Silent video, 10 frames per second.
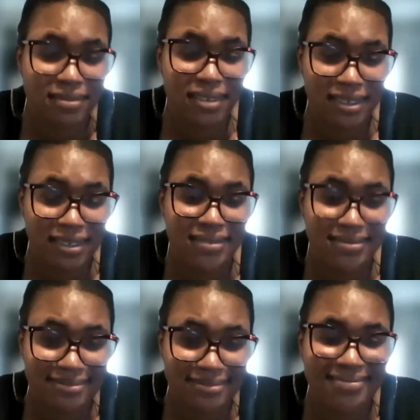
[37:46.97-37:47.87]
to thank you,
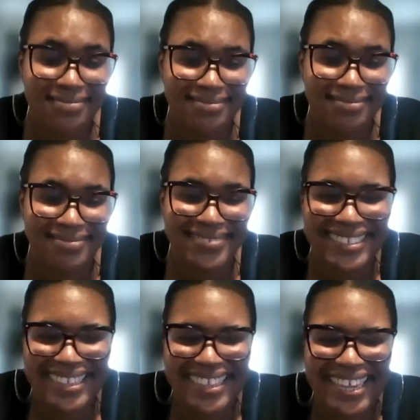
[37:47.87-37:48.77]
Assita, for
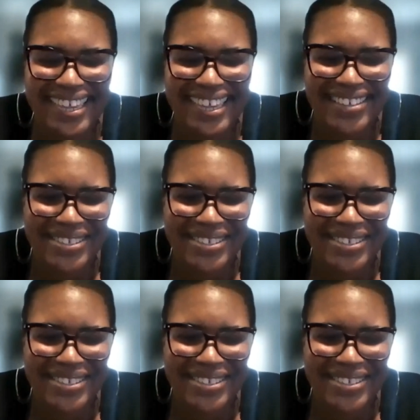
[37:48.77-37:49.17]
joining us